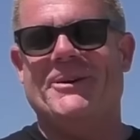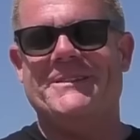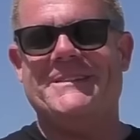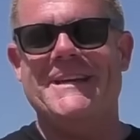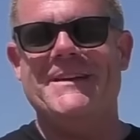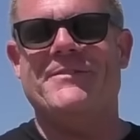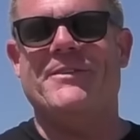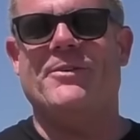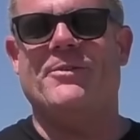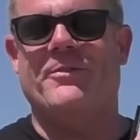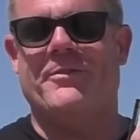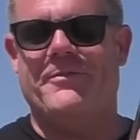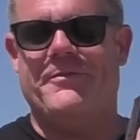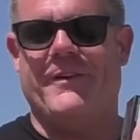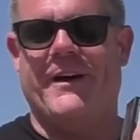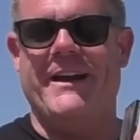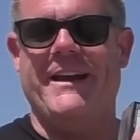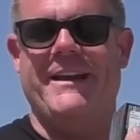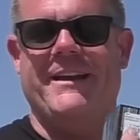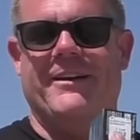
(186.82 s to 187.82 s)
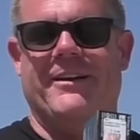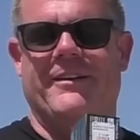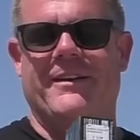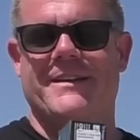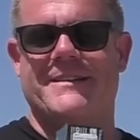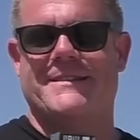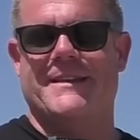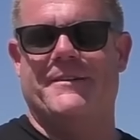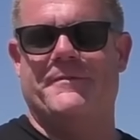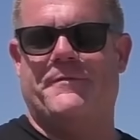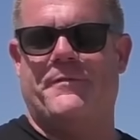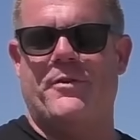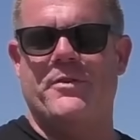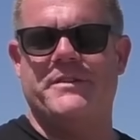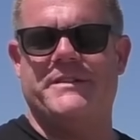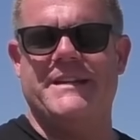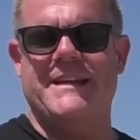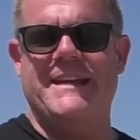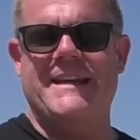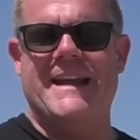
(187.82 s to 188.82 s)
What's even funnier is that
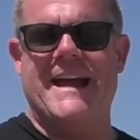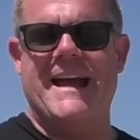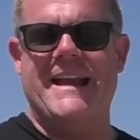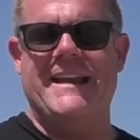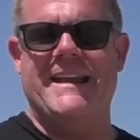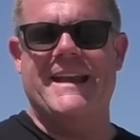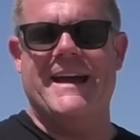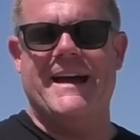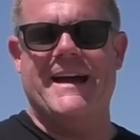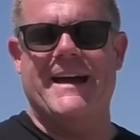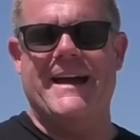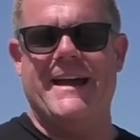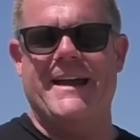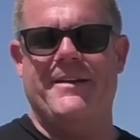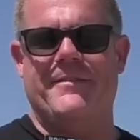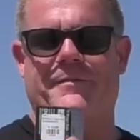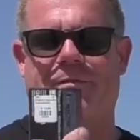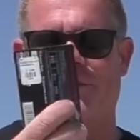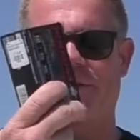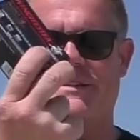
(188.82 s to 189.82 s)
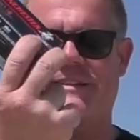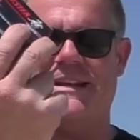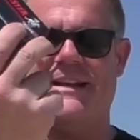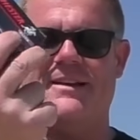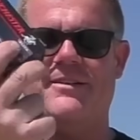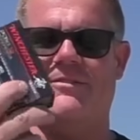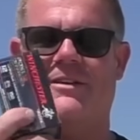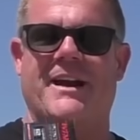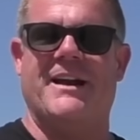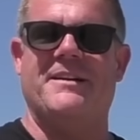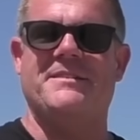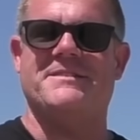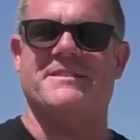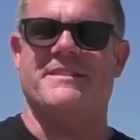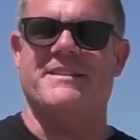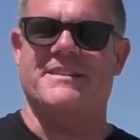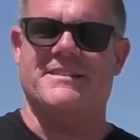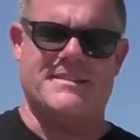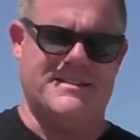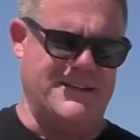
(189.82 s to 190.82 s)
$14.99 for 10 rounds
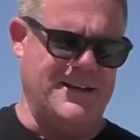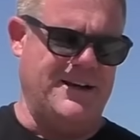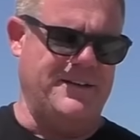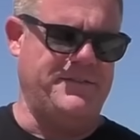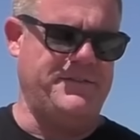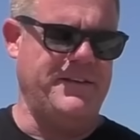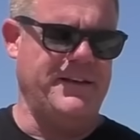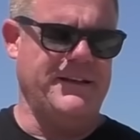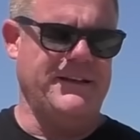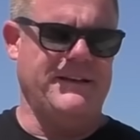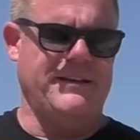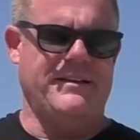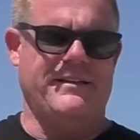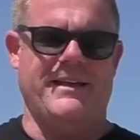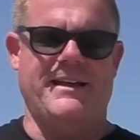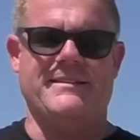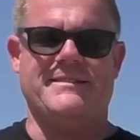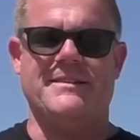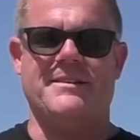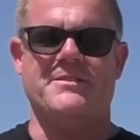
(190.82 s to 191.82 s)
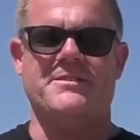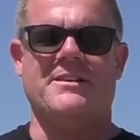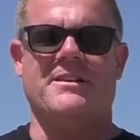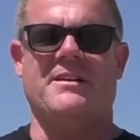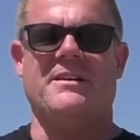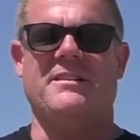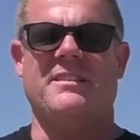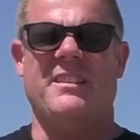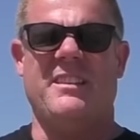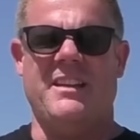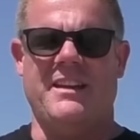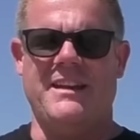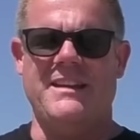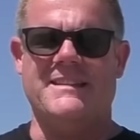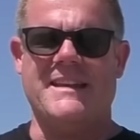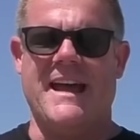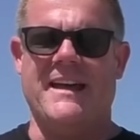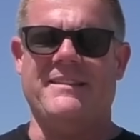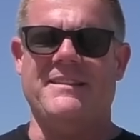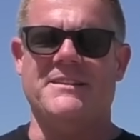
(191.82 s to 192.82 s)
of this stuff. That tells you that
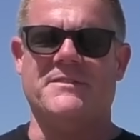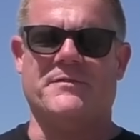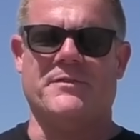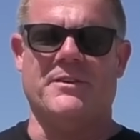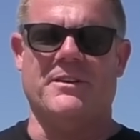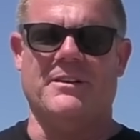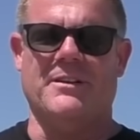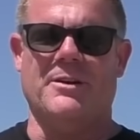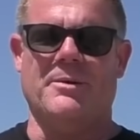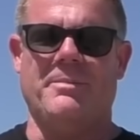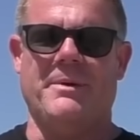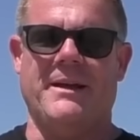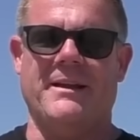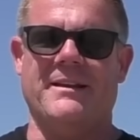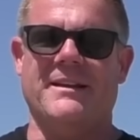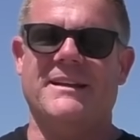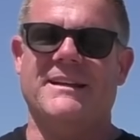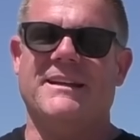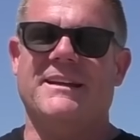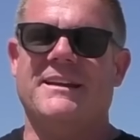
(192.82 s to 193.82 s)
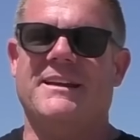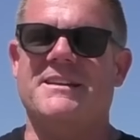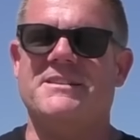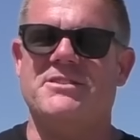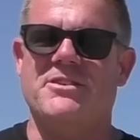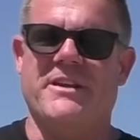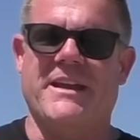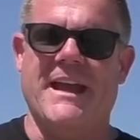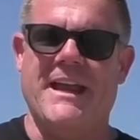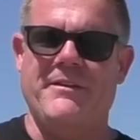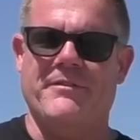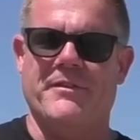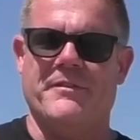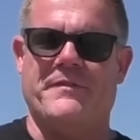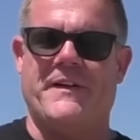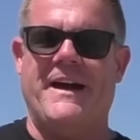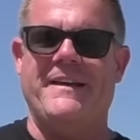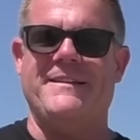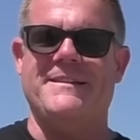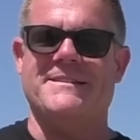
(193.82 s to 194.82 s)
he's had these for a little bit, because you can't even
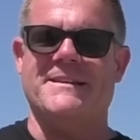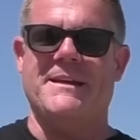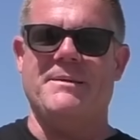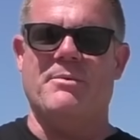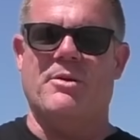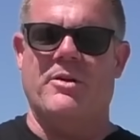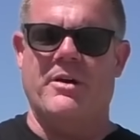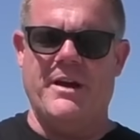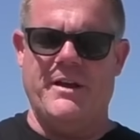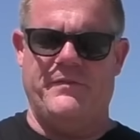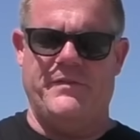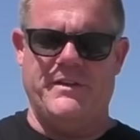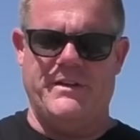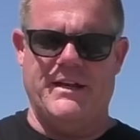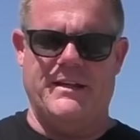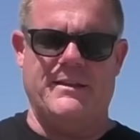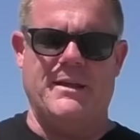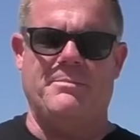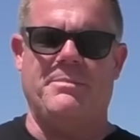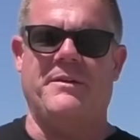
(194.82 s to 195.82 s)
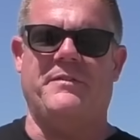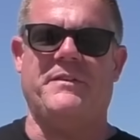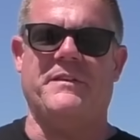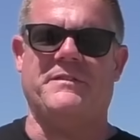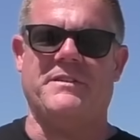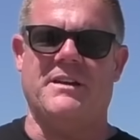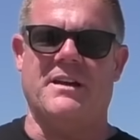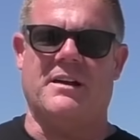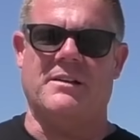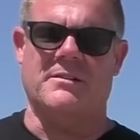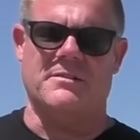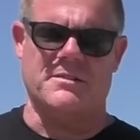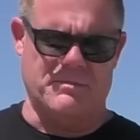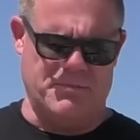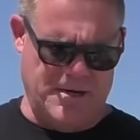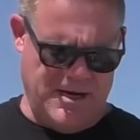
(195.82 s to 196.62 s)
find these anymore, and if you did, they'd be $50 a